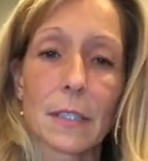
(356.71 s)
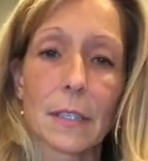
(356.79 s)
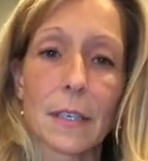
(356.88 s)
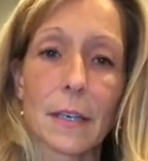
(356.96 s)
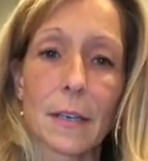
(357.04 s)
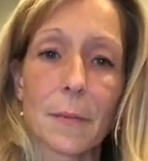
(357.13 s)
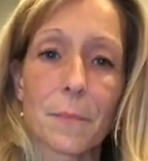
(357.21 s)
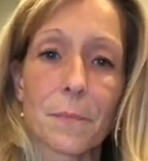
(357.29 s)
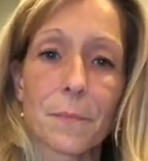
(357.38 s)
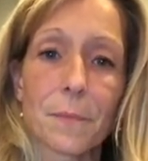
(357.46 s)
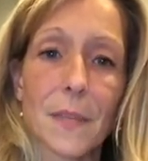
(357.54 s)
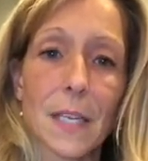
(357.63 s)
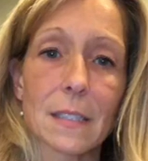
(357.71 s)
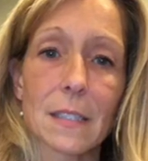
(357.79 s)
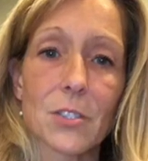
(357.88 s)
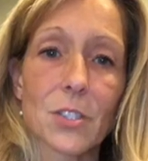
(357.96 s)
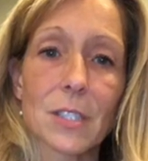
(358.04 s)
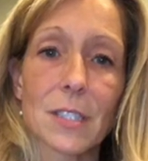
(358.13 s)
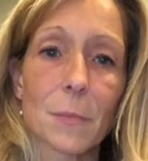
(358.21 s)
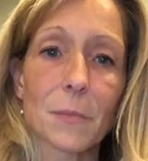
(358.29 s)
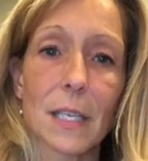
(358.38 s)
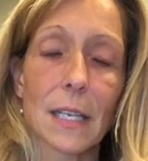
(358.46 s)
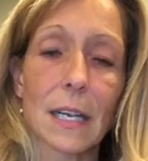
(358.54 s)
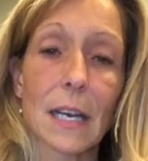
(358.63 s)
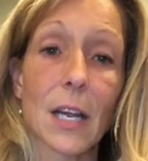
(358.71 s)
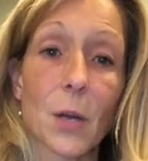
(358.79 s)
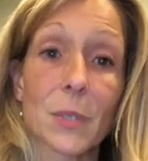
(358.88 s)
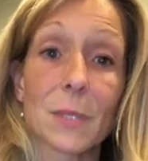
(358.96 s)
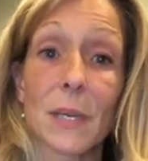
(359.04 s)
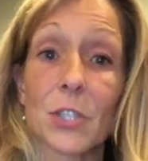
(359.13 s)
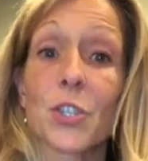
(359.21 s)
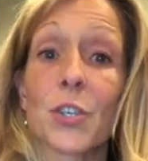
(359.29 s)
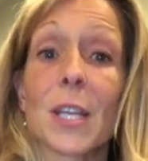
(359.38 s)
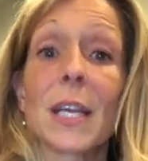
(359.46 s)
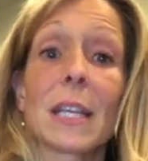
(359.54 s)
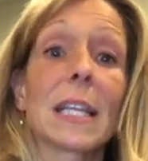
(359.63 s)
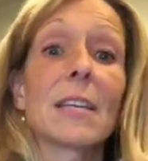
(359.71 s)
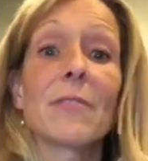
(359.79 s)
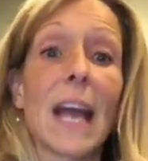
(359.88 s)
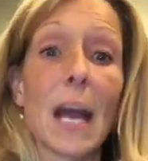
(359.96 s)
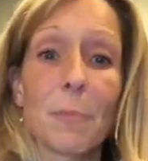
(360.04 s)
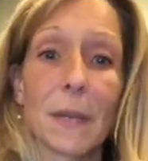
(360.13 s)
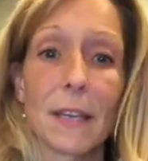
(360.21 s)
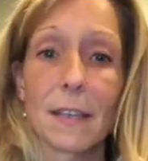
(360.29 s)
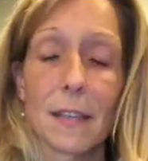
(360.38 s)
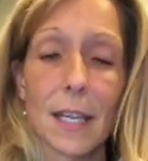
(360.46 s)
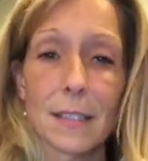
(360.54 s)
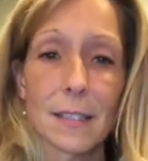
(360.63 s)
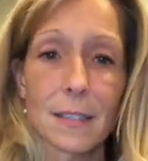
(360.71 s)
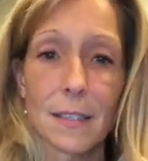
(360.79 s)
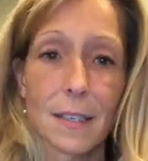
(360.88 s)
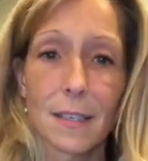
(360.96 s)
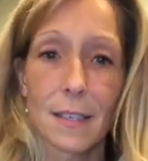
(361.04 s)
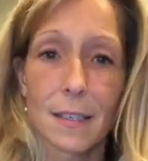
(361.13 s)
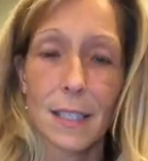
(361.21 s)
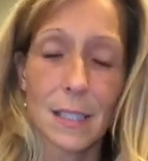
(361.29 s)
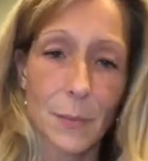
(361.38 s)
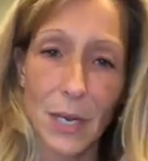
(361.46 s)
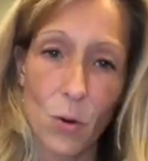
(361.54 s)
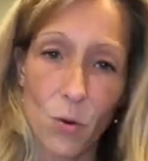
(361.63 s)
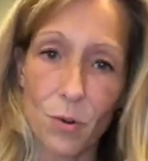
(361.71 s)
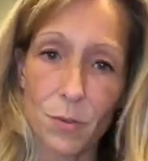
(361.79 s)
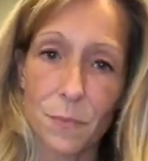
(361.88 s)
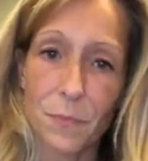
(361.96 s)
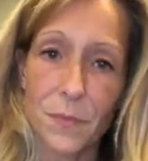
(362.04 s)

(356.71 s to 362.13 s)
That's just something, and I always make sure they leave happy. That's my goal.